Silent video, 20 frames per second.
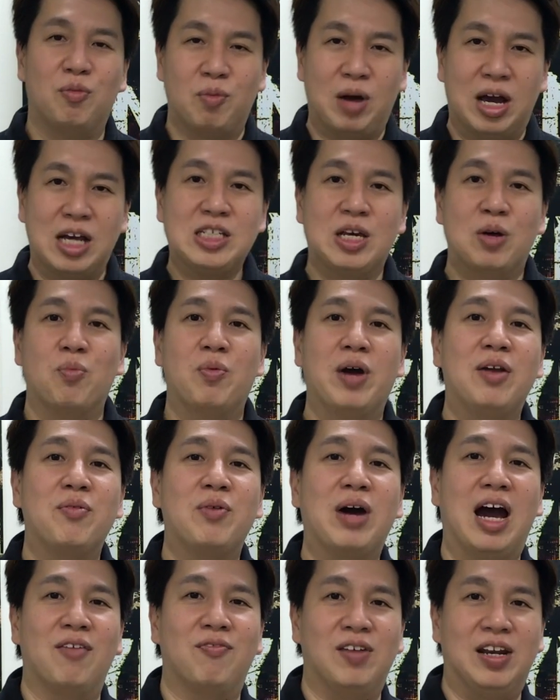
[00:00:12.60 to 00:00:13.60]
as and
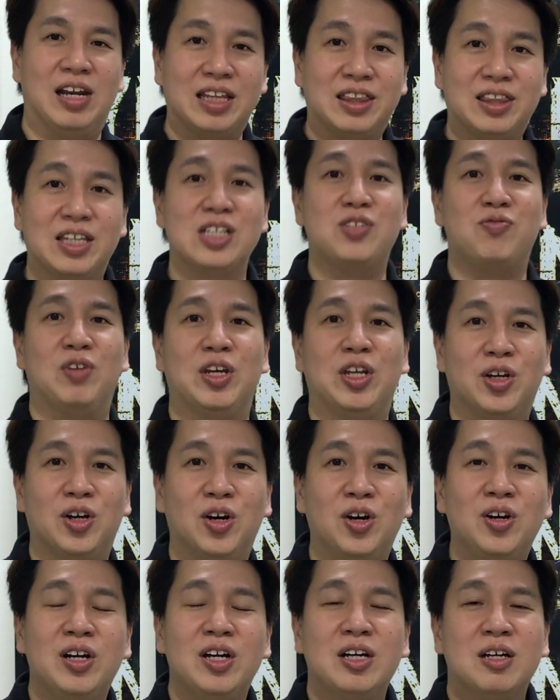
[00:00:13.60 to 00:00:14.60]
when I have the latest
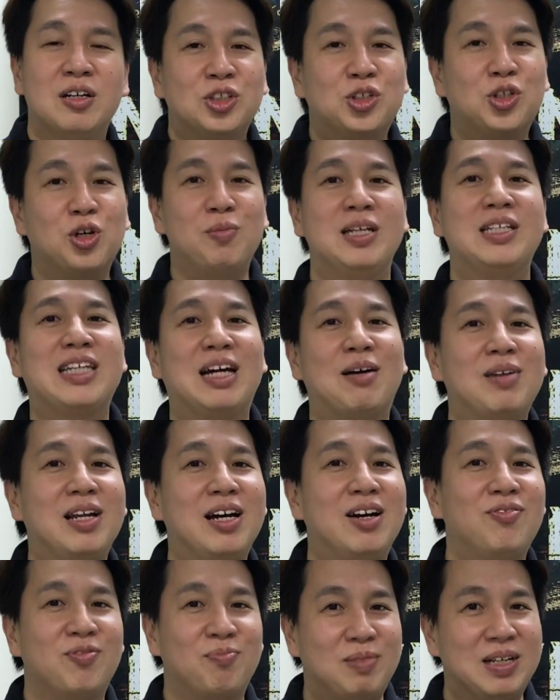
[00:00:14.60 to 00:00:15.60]
video. Show me some
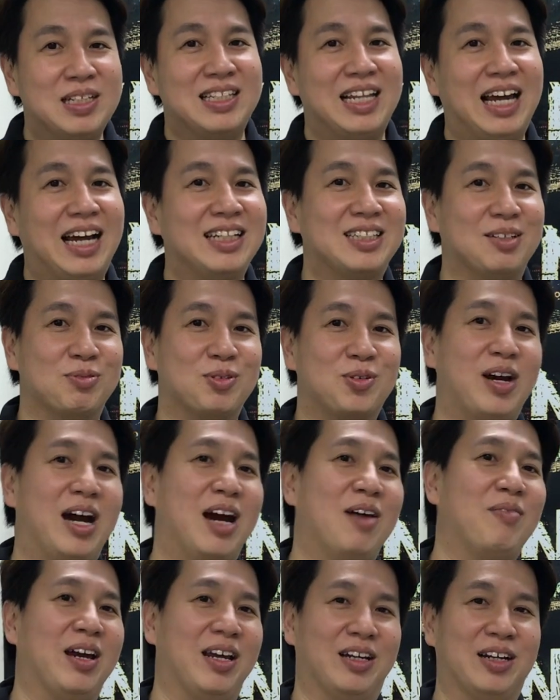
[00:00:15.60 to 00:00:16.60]
love, please like,
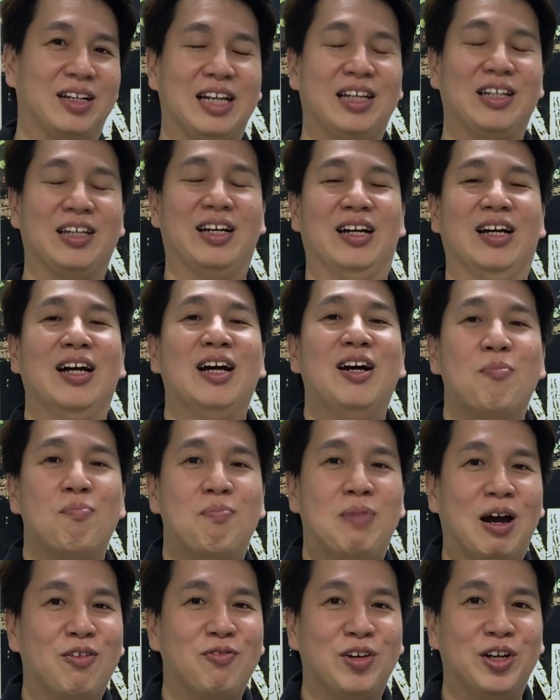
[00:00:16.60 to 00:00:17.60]
subscribe and click the
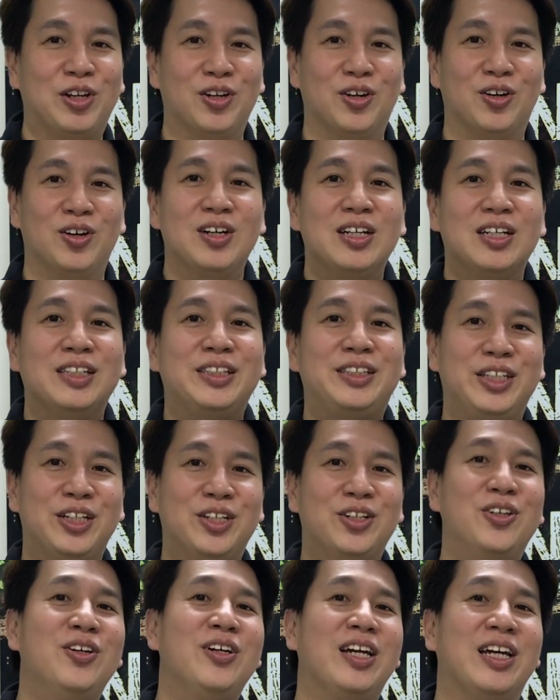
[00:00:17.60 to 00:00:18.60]
bell video. See
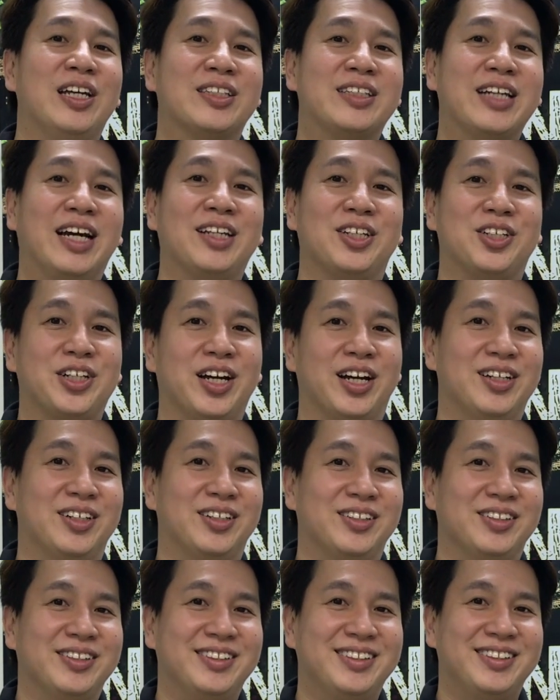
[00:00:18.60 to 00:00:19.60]
you inside the channel.